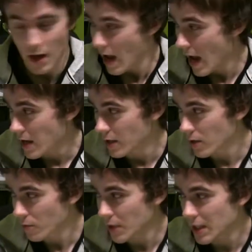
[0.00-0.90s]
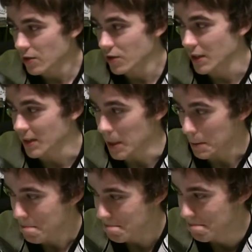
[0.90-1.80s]
And another really interesting
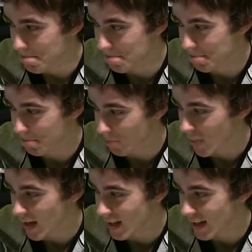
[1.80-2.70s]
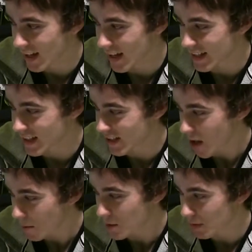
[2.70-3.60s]
thing, it
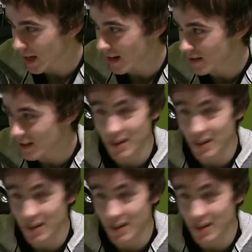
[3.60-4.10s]
stops players,